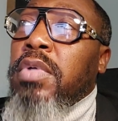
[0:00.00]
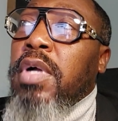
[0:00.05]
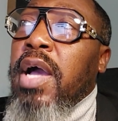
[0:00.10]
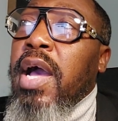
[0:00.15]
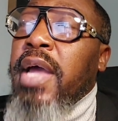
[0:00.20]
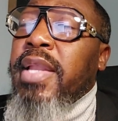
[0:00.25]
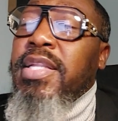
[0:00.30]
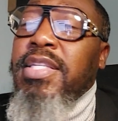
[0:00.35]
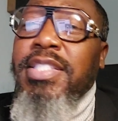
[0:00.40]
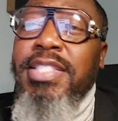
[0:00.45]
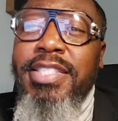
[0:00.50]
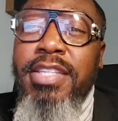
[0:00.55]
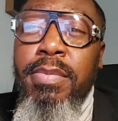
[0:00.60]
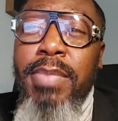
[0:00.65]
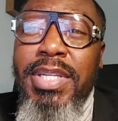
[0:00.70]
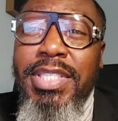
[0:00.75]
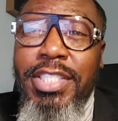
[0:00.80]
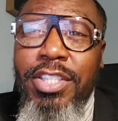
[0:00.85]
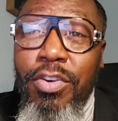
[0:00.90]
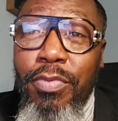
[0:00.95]
I didn't see
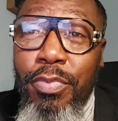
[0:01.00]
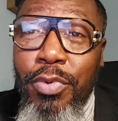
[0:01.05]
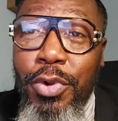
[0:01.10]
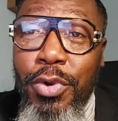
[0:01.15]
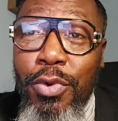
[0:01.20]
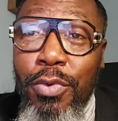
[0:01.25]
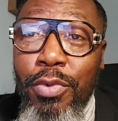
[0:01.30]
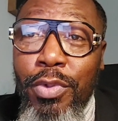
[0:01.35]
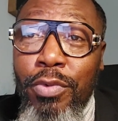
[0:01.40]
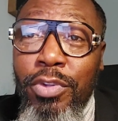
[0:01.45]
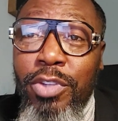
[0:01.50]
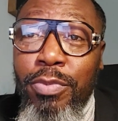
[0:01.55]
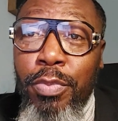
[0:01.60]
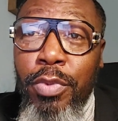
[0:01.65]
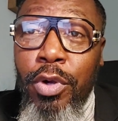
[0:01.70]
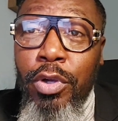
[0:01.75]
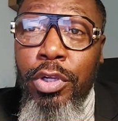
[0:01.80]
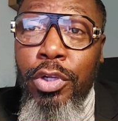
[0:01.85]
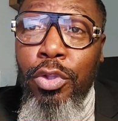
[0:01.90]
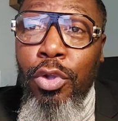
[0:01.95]
myself putting this,
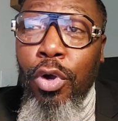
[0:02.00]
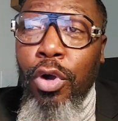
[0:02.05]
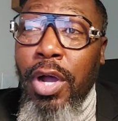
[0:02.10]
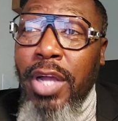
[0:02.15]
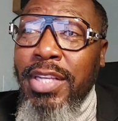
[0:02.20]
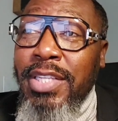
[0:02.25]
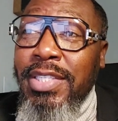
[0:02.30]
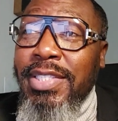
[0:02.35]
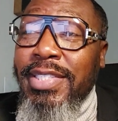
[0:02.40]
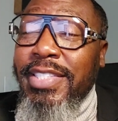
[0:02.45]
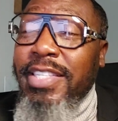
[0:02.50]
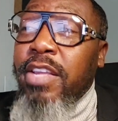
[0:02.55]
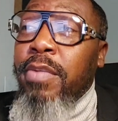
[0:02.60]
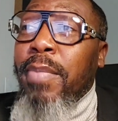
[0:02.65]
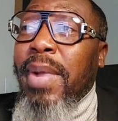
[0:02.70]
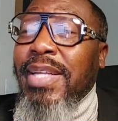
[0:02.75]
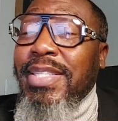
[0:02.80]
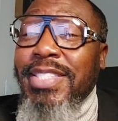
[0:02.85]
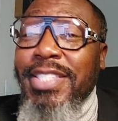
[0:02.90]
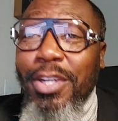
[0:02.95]
I didn't see
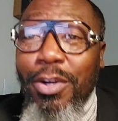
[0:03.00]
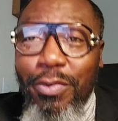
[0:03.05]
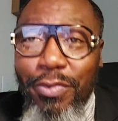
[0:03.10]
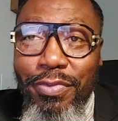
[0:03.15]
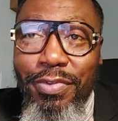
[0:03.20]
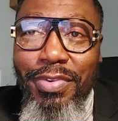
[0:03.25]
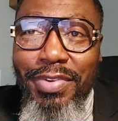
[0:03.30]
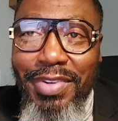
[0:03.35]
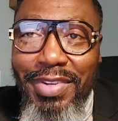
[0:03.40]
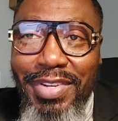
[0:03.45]
myself,